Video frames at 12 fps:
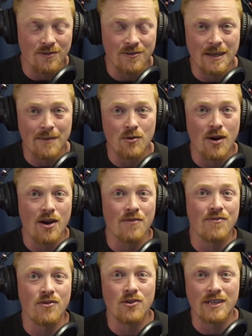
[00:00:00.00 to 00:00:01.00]
of WAL
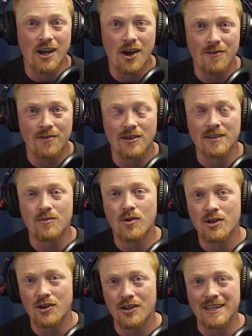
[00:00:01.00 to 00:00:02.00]
falling over and
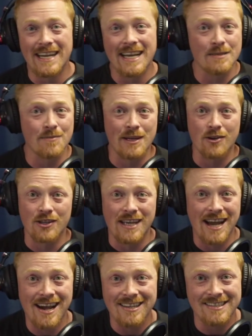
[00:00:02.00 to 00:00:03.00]
whatnot, and he hasn't been on the
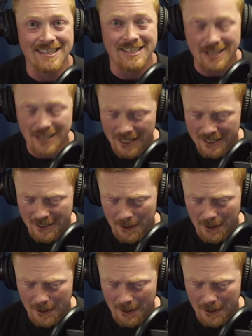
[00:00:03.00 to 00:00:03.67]
cards this year.